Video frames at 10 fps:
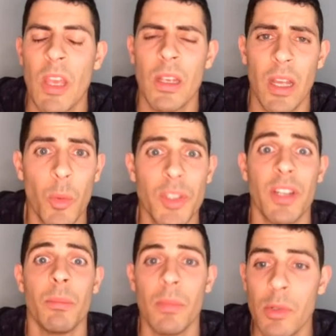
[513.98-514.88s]
Kind of wish
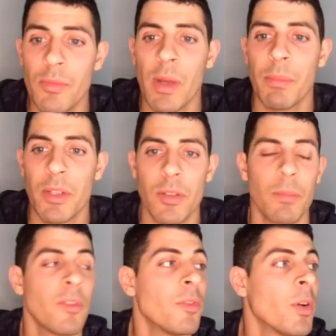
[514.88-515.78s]
I'd moved my
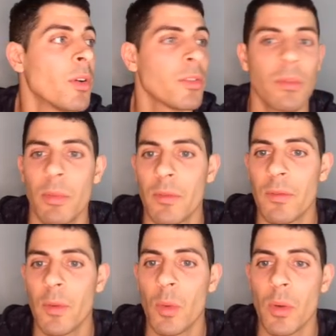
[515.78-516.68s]
bishop first
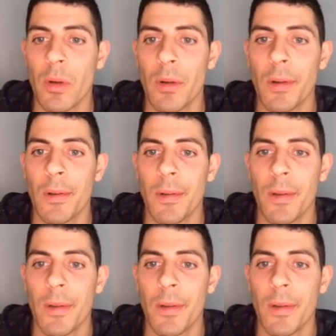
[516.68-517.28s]
before